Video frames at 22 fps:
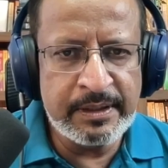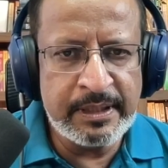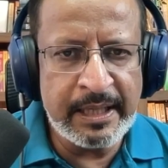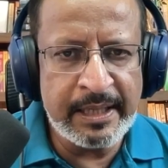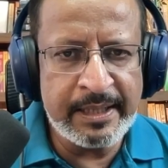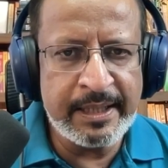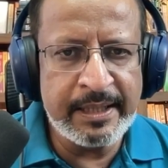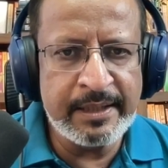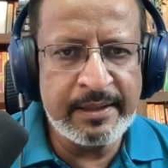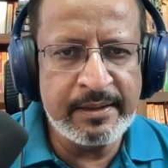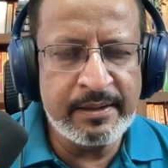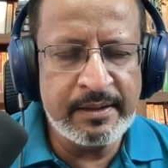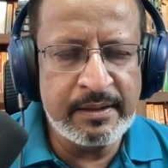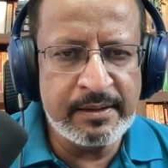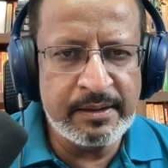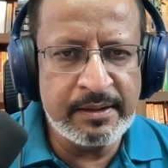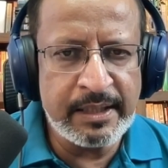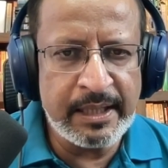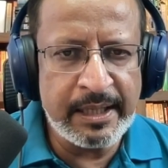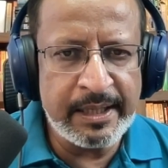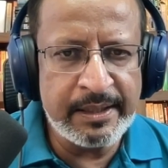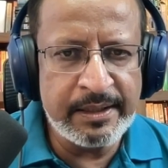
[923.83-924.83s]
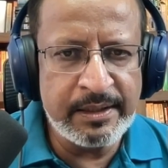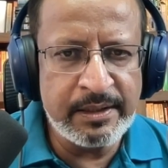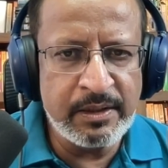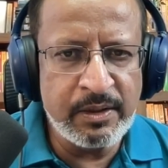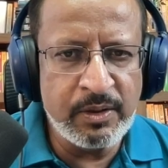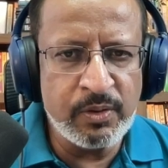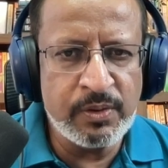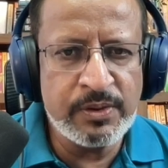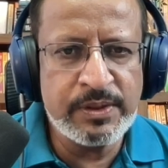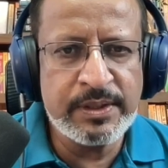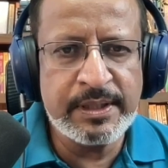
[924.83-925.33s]
getting the right
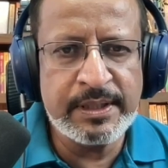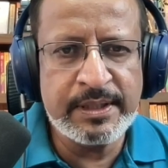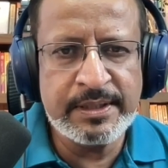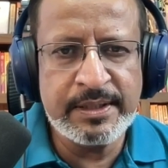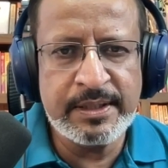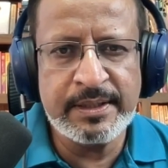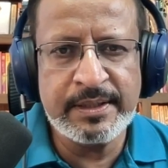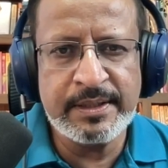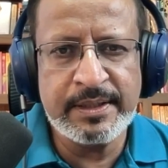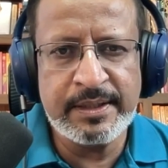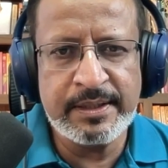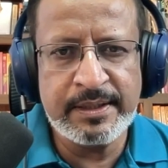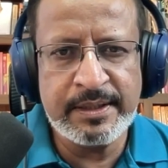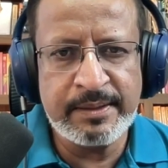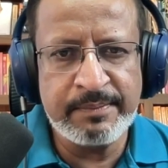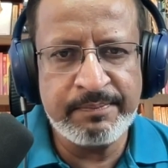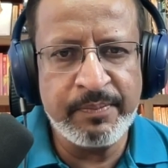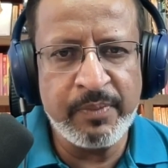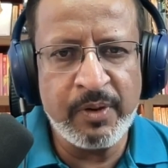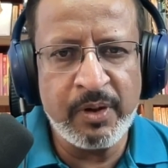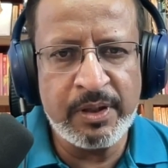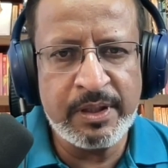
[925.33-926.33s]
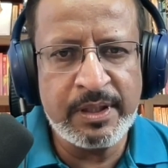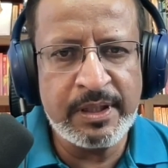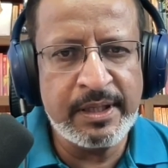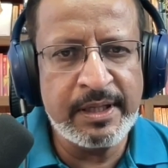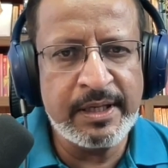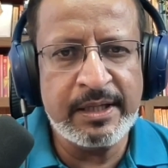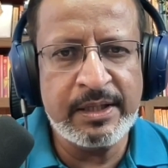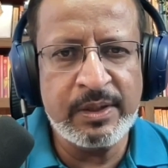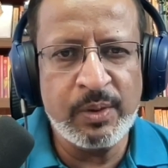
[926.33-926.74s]
dosages is important.